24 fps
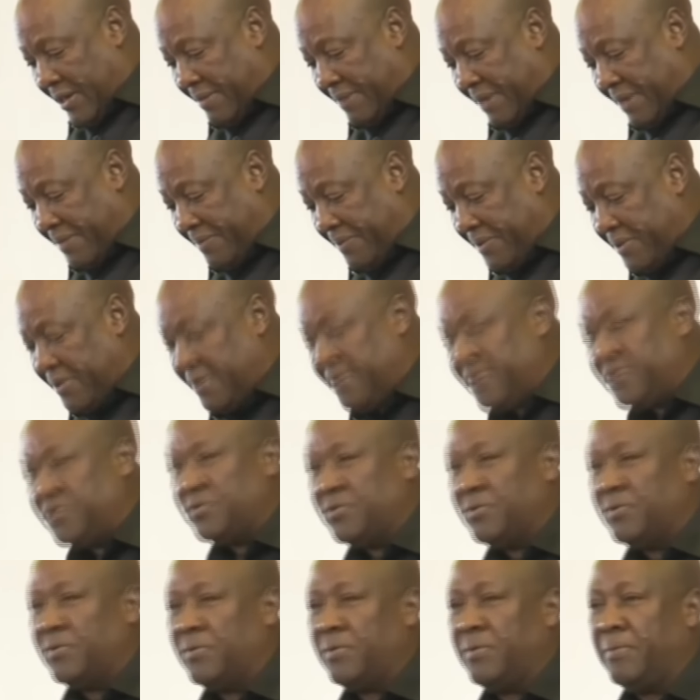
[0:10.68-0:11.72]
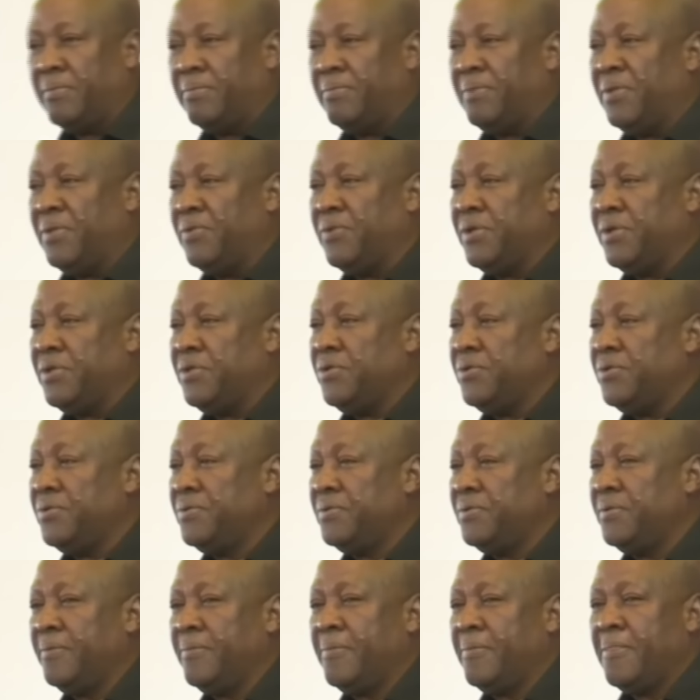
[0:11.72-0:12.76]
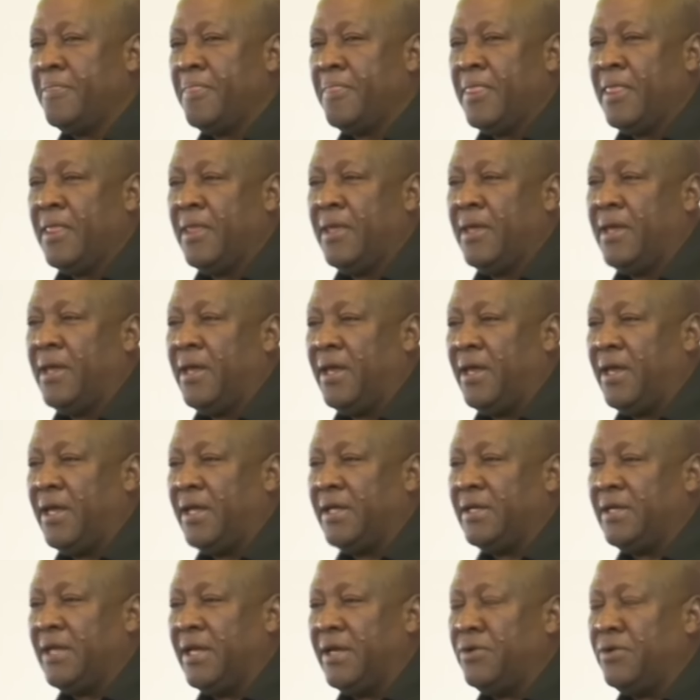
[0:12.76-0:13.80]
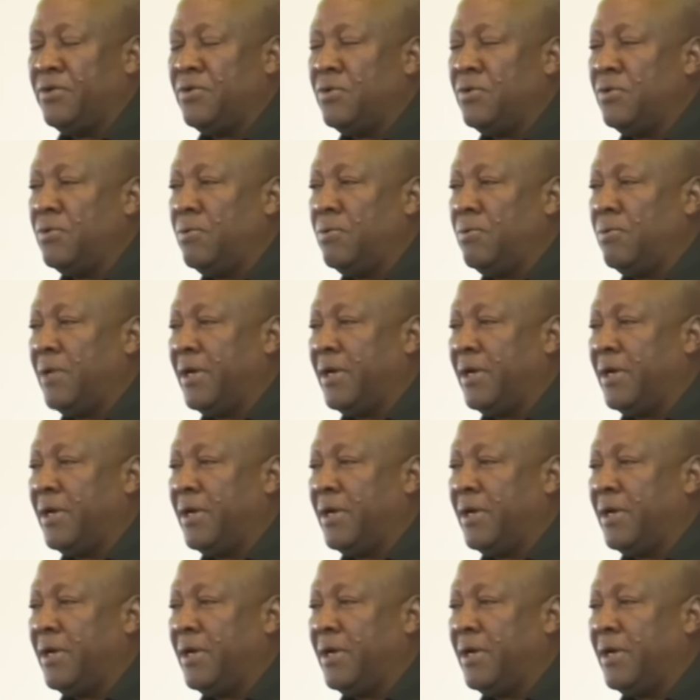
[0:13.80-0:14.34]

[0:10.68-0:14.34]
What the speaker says: I'm happy to be with you, and I know